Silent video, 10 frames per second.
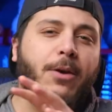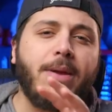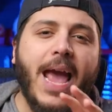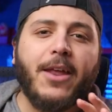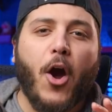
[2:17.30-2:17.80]
then
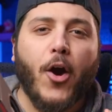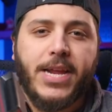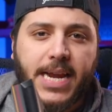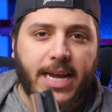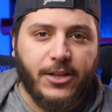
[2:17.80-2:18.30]
we had
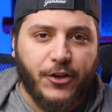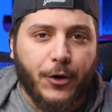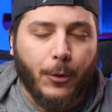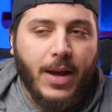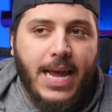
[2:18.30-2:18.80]
RDNA
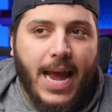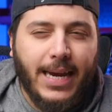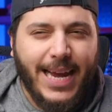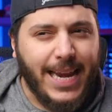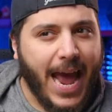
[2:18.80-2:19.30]
2,
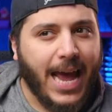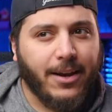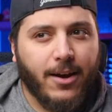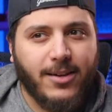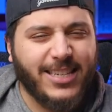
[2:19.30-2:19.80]
and it
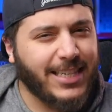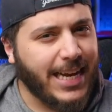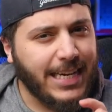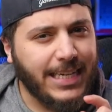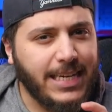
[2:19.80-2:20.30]
had a
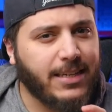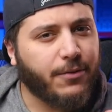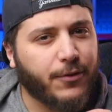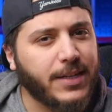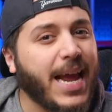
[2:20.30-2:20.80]
slightly
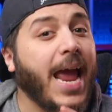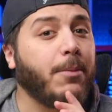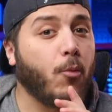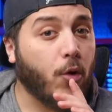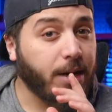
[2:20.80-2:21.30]
different
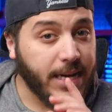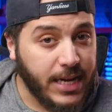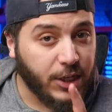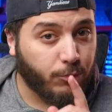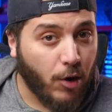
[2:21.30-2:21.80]
and more
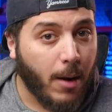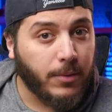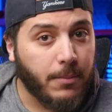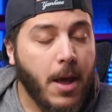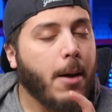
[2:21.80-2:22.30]
niche
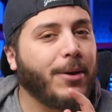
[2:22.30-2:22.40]
problem,